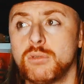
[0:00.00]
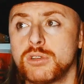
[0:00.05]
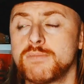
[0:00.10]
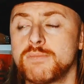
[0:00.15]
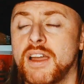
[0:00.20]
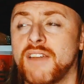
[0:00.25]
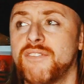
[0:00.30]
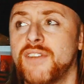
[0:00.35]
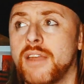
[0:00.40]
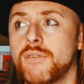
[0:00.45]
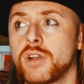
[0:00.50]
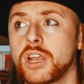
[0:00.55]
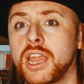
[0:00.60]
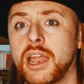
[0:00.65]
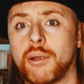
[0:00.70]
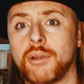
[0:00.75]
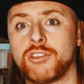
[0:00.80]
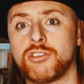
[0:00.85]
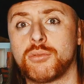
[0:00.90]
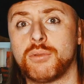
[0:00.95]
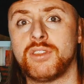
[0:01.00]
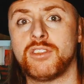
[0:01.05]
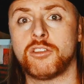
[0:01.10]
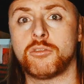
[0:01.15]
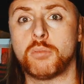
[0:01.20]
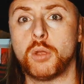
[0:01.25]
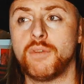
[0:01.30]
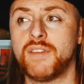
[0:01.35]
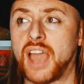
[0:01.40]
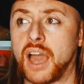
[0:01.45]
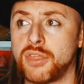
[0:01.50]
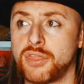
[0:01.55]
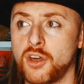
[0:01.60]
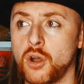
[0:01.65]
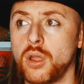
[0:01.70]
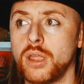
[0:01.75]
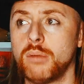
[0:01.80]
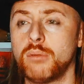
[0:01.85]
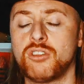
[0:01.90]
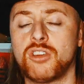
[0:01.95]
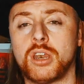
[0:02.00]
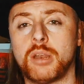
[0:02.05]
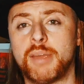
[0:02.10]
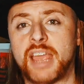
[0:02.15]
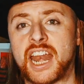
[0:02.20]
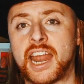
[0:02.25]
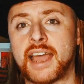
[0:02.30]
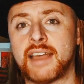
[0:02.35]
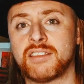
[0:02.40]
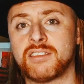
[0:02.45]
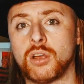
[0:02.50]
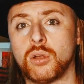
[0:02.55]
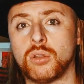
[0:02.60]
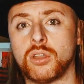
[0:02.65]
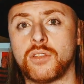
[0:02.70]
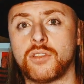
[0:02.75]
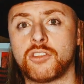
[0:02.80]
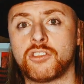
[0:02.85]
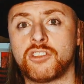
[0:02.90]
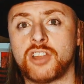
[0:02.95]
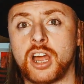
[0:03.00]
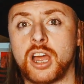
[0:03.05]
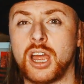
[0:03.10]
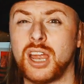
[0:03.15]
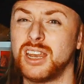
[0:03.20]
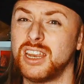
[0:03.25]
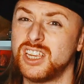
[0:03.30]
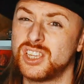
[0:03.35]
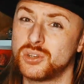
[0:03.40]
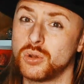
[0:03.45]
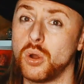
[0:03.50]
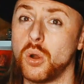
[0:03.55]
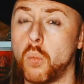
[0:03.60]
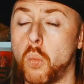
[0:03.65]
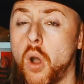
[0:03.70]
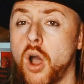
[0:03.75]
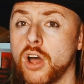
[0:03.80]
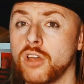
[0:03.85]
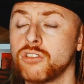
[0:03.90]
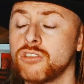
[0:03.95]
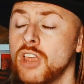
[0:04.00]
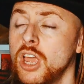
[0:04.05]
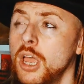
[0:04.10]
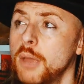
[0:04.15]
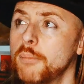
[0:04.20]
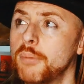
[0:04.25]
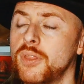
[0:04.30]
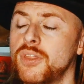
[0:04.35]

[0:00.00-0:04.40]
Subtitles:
He was my favourite character in this movie. I thought he was going to be an asshole at the start, and he sort of was,